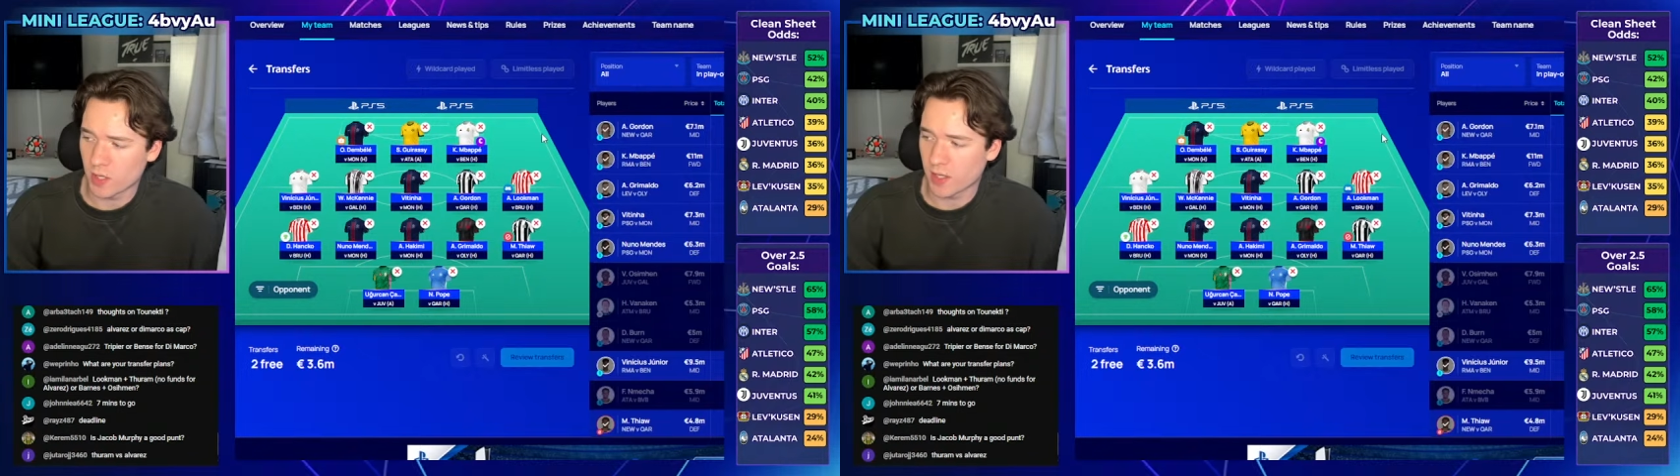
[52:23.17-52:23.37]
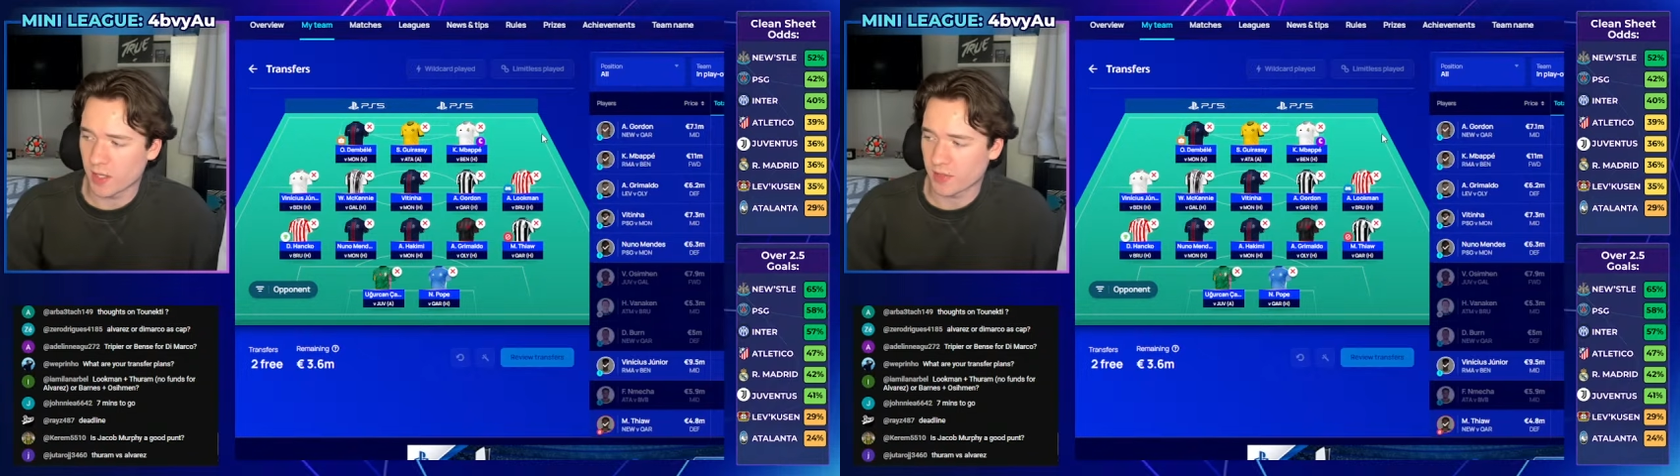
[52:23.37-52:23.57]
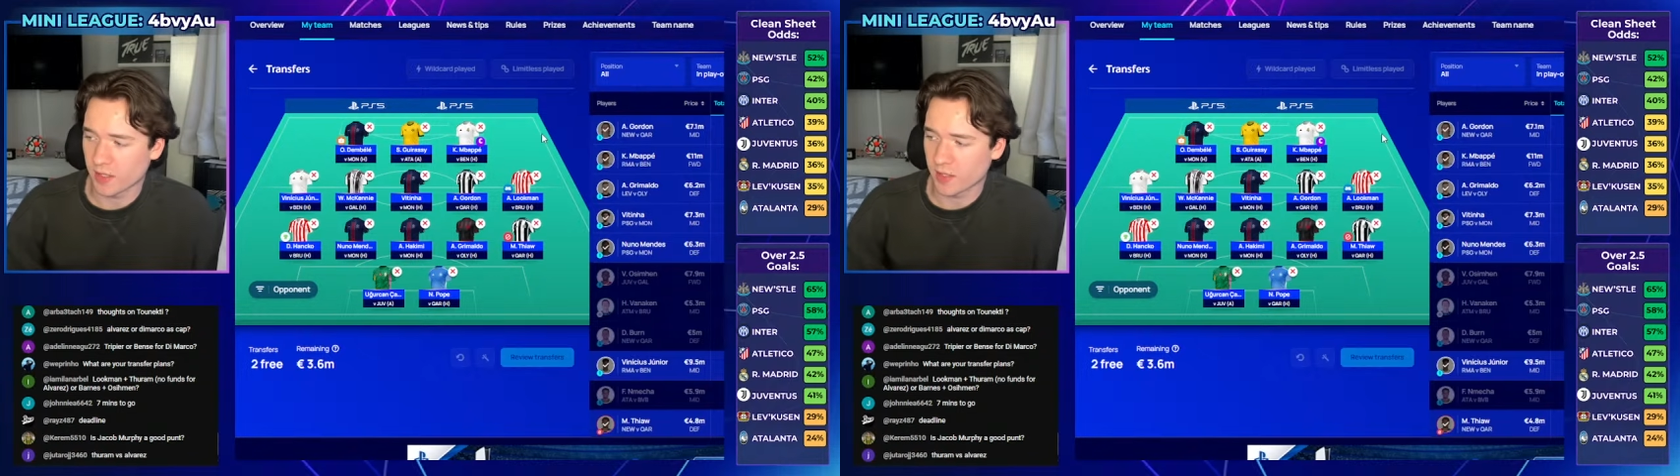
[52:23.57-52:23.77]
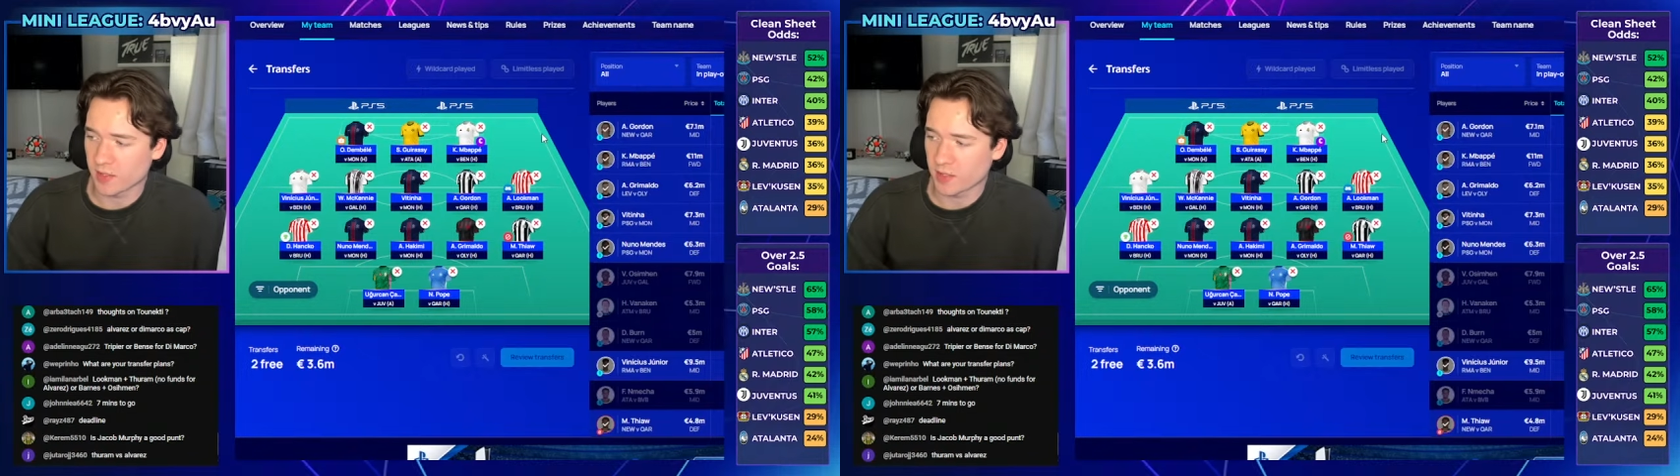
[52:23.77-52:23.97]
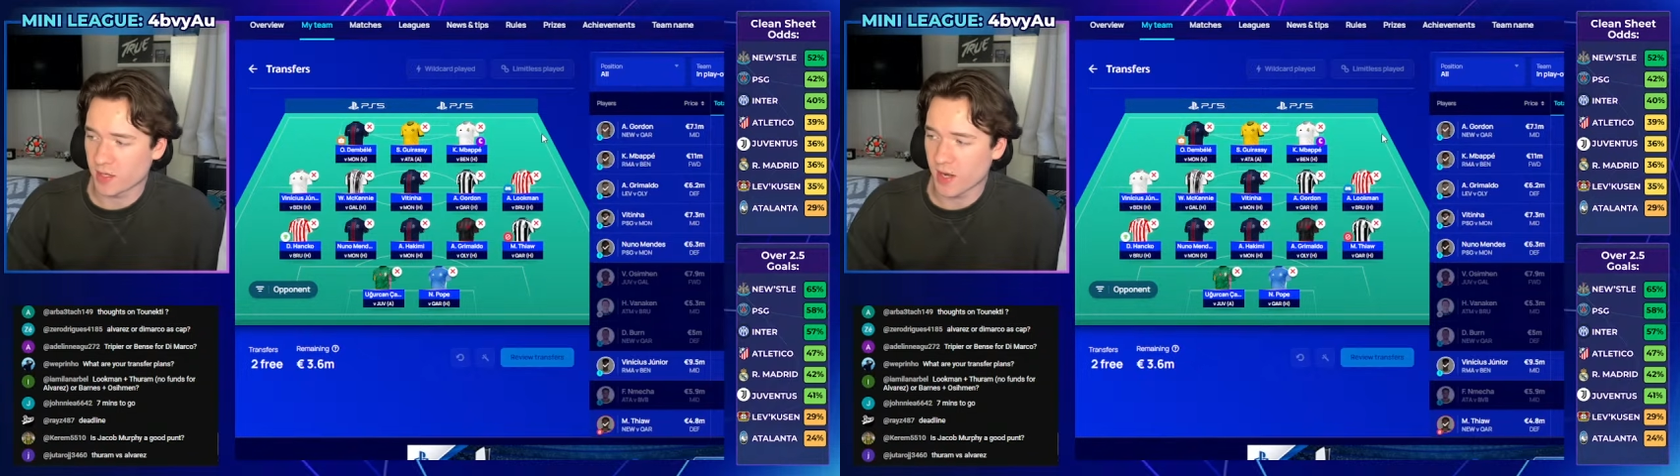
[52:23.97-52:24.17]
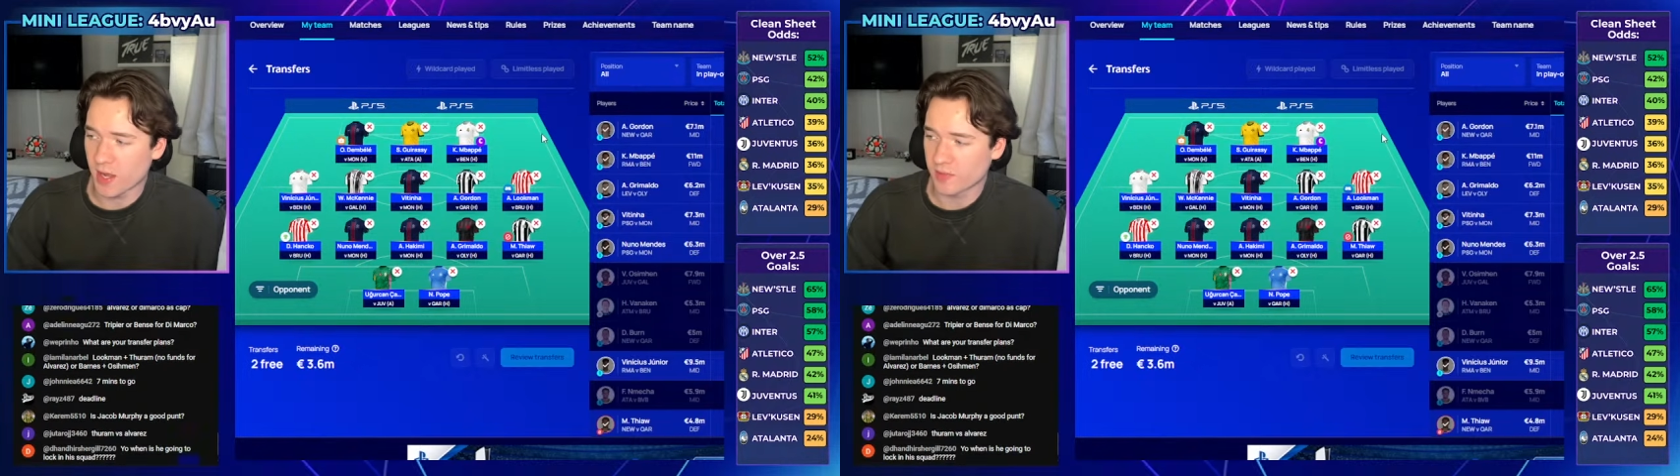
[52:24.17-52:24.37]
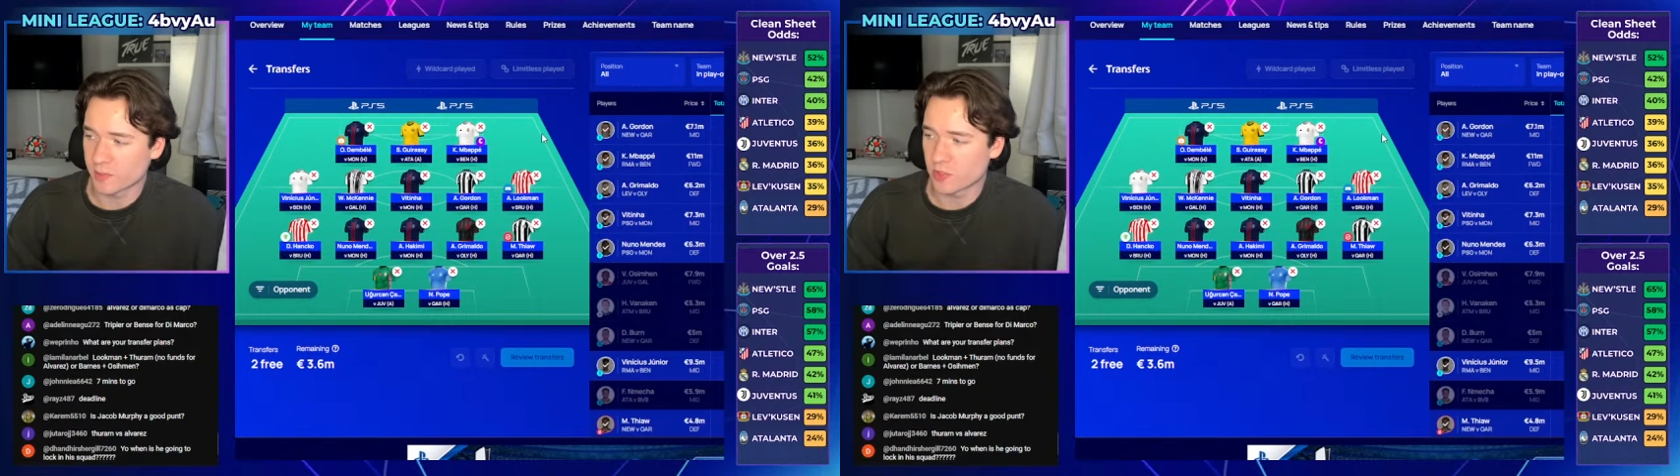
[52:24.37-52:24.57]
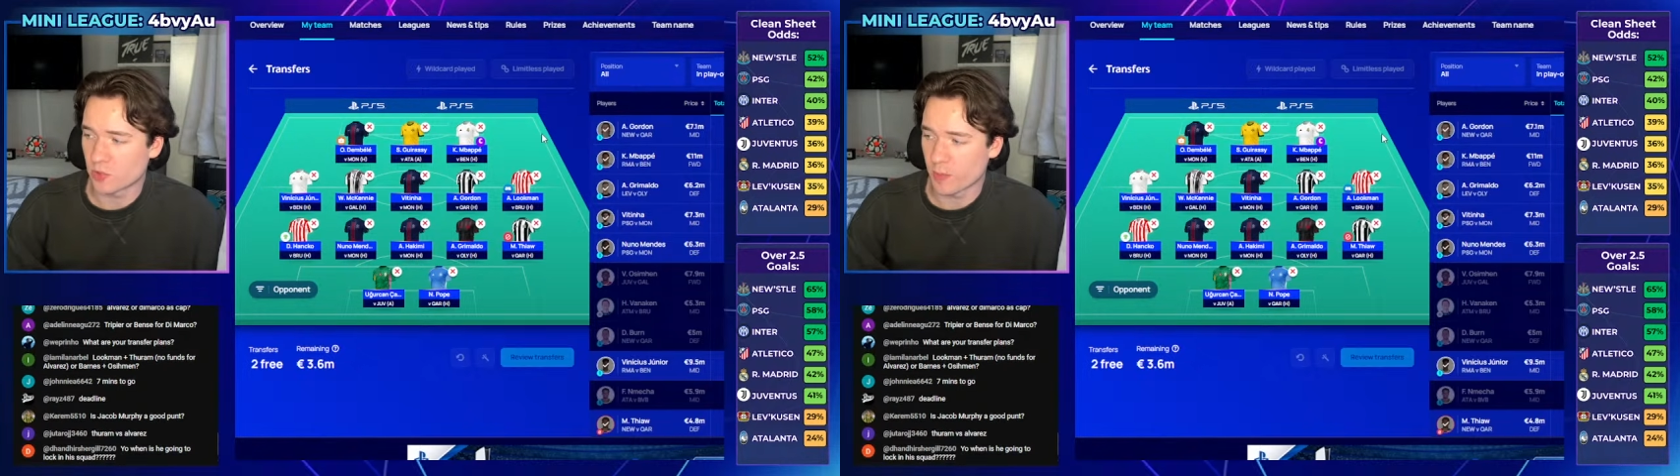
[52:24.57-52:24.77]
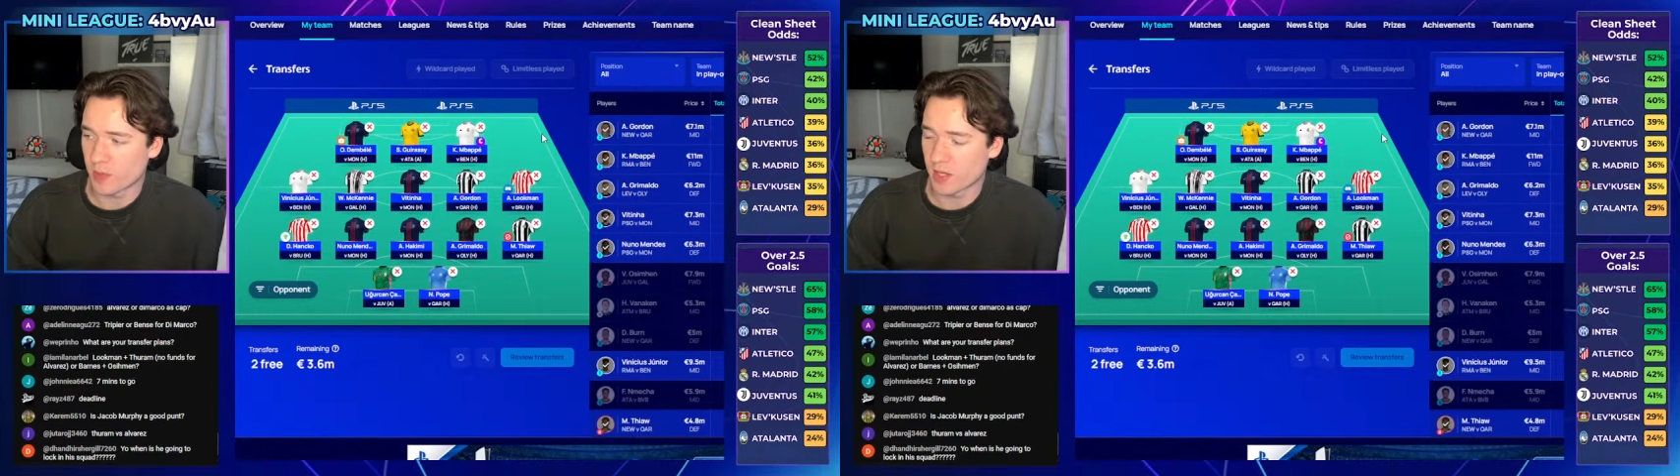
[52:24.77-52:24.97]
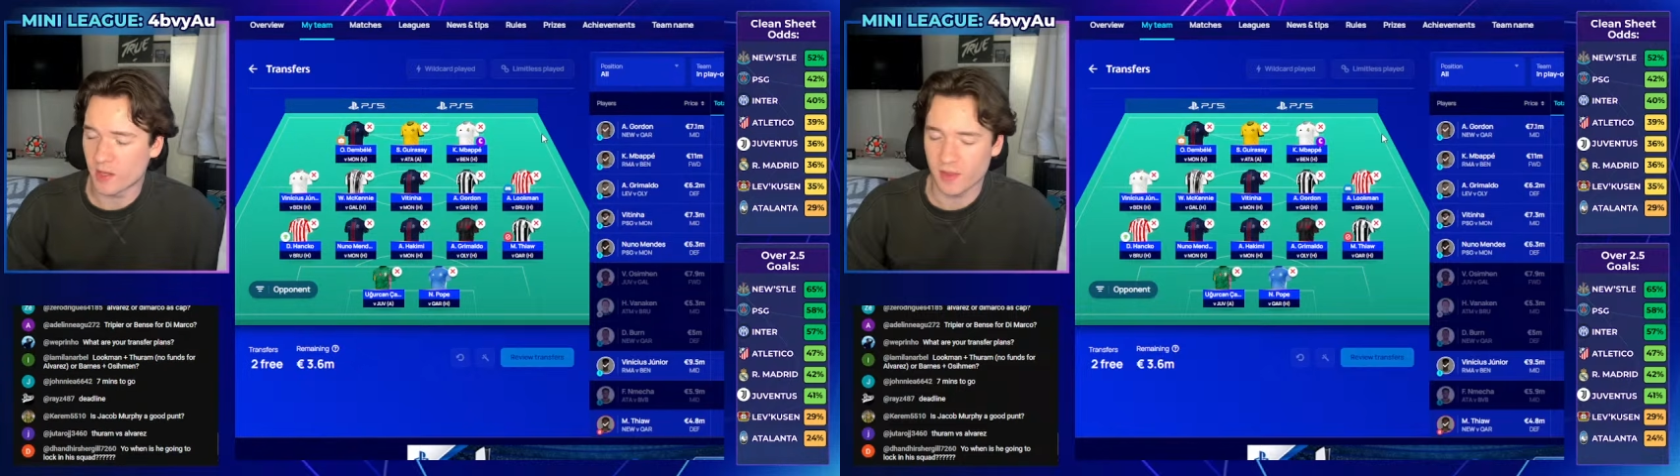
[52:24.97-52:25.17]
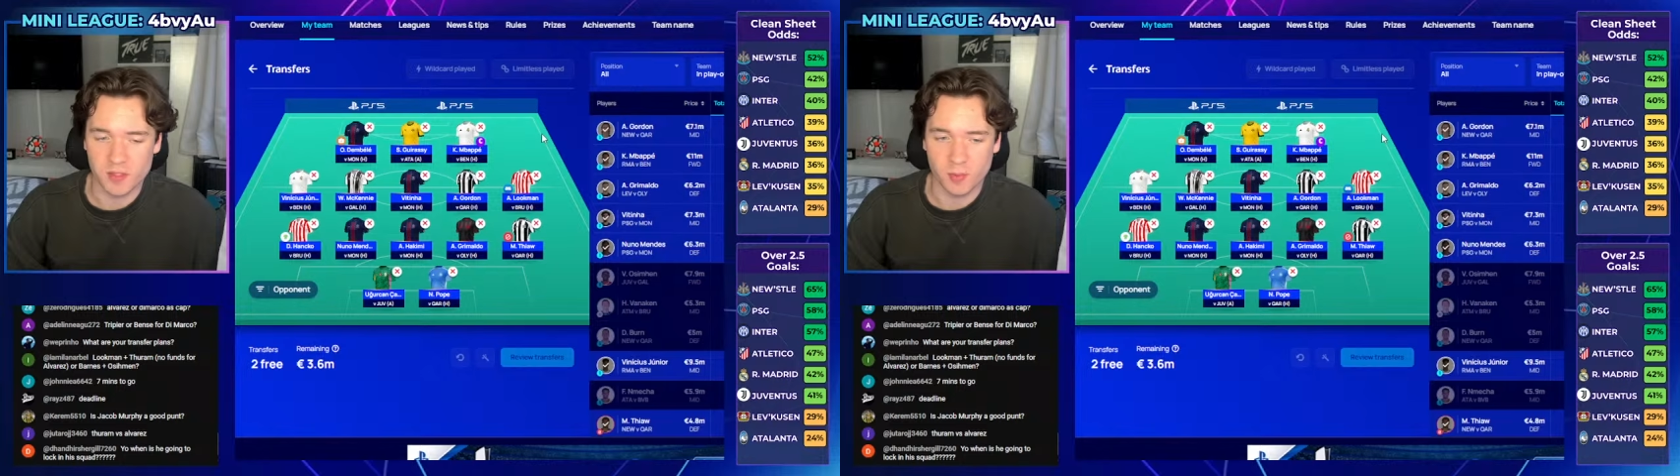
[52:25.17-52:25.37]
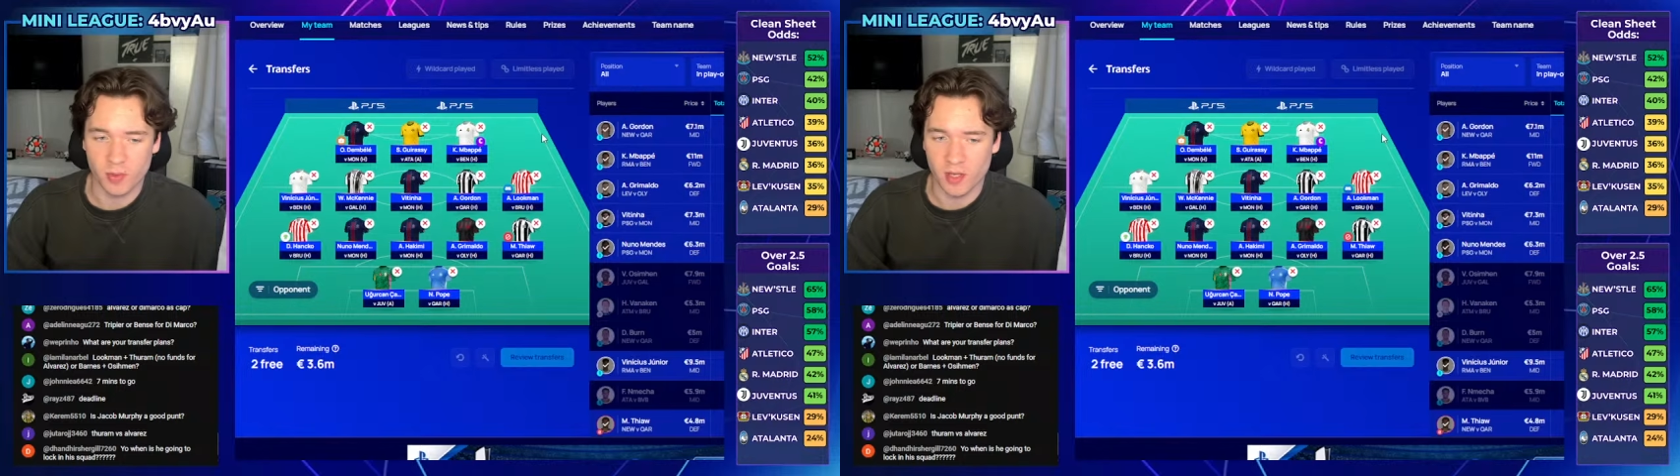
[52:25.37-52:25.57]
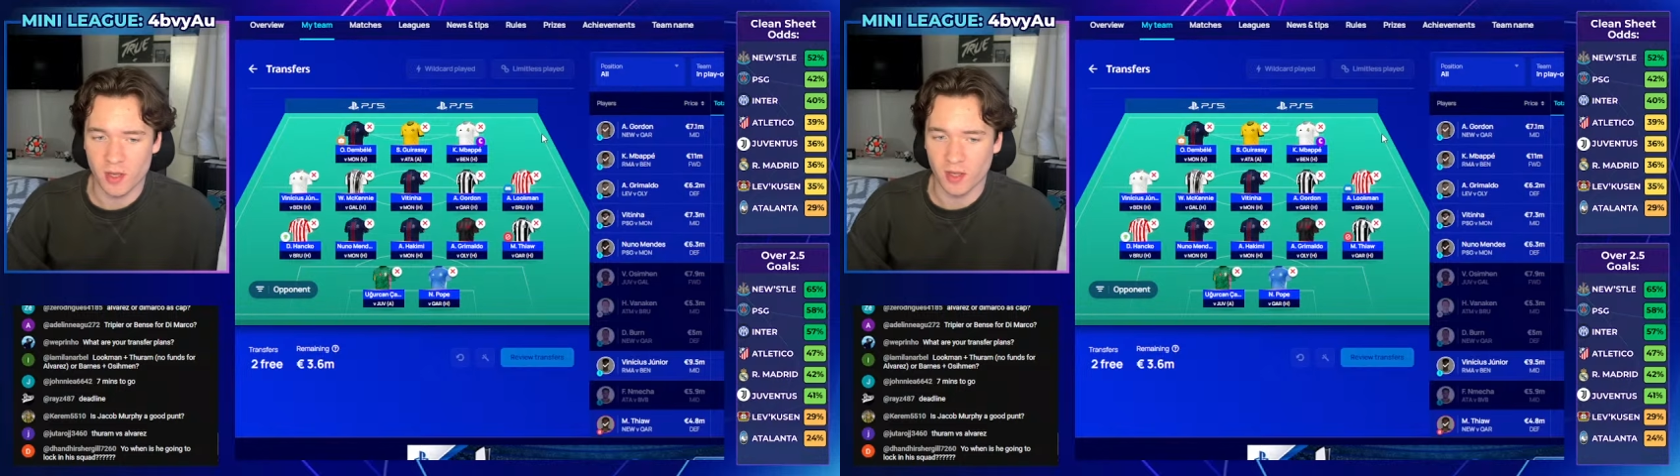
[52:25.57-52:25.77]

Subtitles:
I think it's going to have to be Trippier at this point.